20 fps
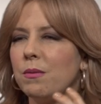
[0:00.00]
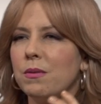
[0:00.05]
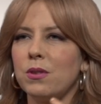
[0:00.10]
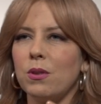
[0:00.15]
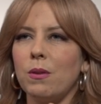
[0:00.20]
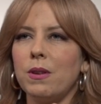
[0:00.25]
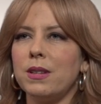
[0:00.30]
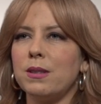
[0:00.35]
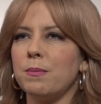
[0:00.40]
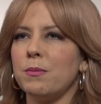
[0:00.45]
It was
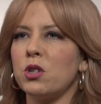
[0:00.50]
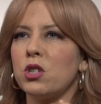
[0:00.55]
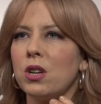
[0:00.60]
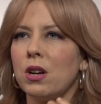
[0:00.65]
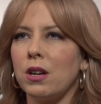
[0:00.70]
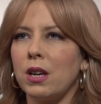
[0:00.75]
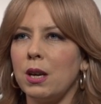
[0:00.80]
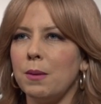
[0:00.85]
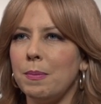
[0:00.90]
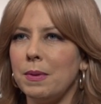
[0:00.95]
always,
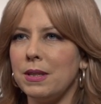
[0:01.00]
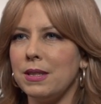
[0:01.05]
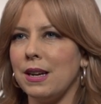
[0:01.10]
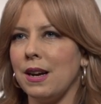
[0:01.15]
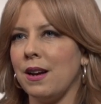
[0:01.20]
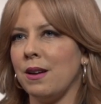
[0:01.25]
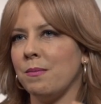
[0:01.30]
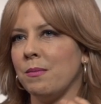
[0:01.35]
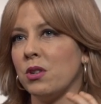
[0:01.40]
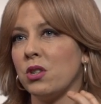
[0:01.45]
Michelle, keep it
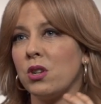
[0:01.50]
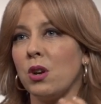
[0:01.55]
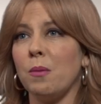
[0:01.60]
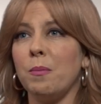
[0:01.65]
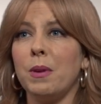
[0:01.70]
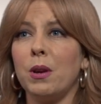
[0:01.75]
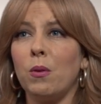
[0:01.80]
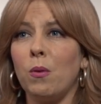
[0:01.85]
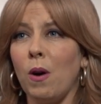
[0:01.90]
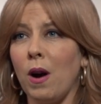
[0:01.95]
down. Michelle,
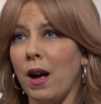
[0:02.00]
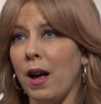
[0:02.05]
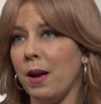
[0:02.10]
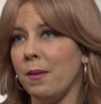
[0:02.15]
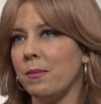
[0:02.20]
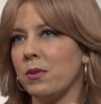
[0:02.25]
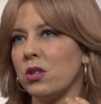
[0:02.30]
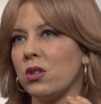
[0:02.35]
be quiet.